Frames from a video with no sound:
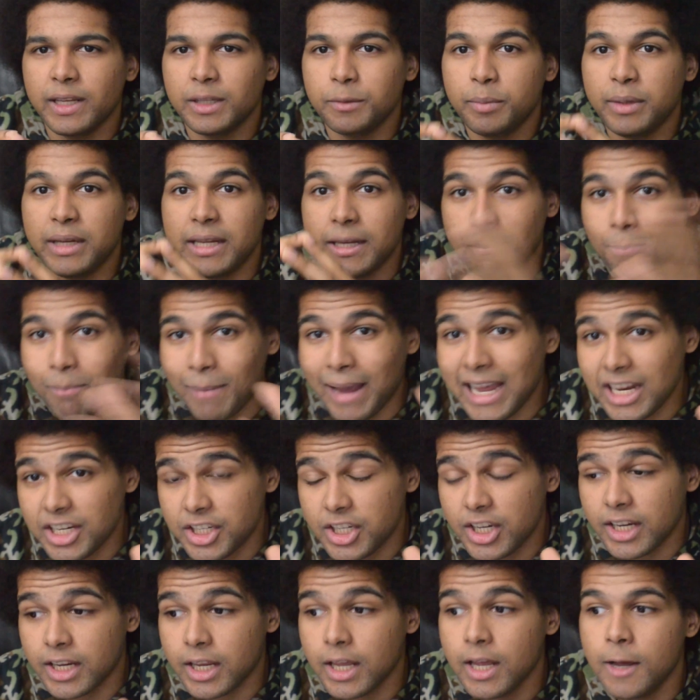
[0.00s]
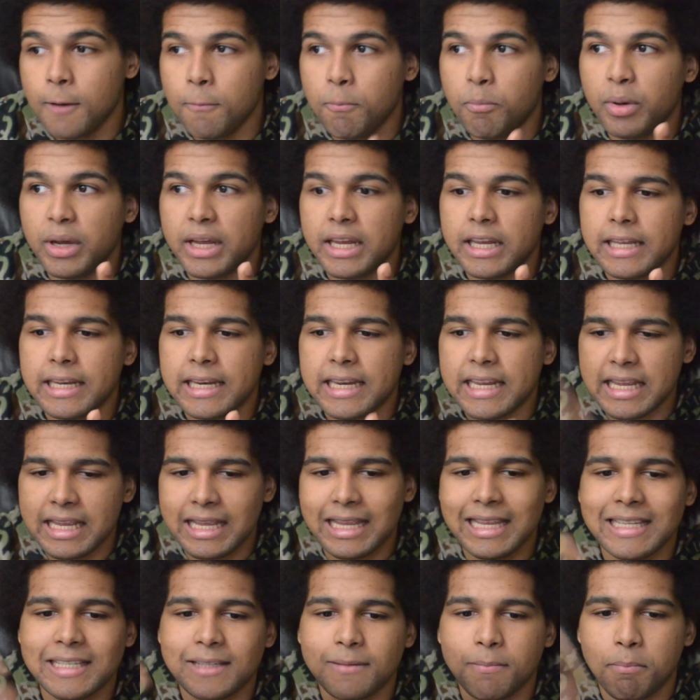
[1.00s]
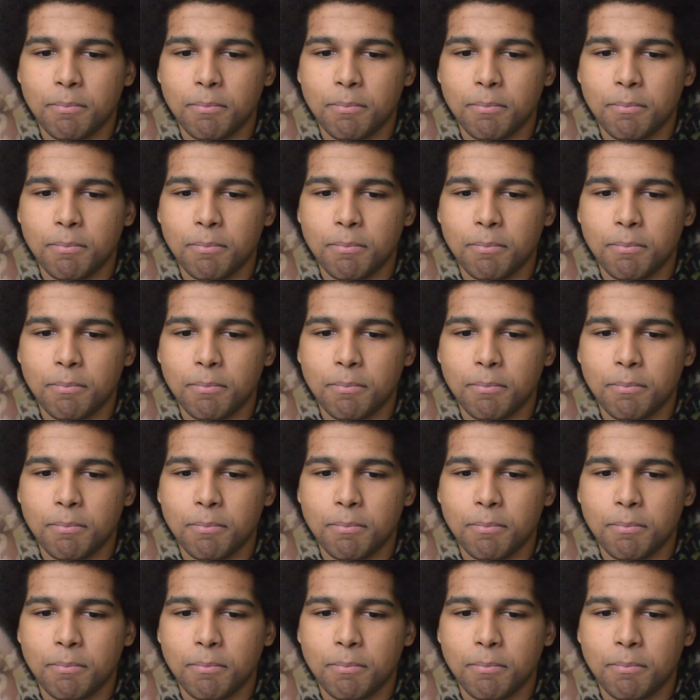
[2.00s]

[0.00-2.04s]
as being magic, but it is